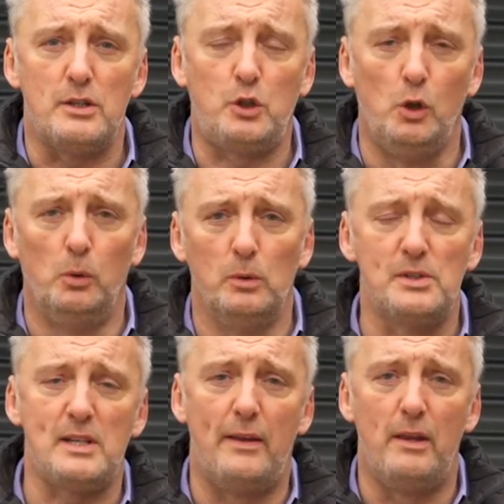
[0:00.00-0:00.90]

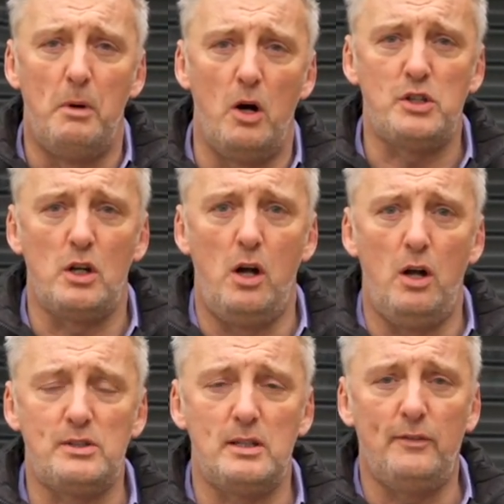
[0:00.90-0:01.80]
schools and the martial
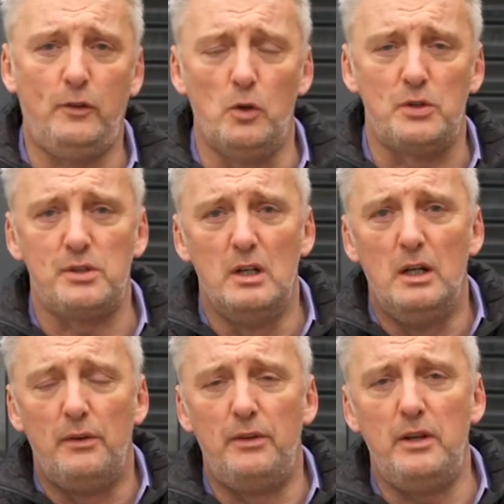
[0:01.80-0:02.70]
arts, and of course
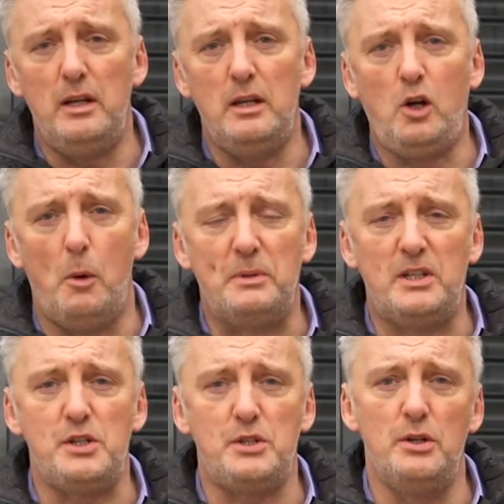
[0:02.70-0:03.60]
the
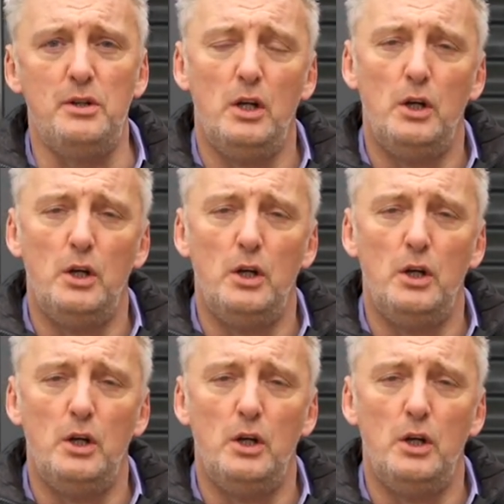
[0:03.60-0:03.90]
competition,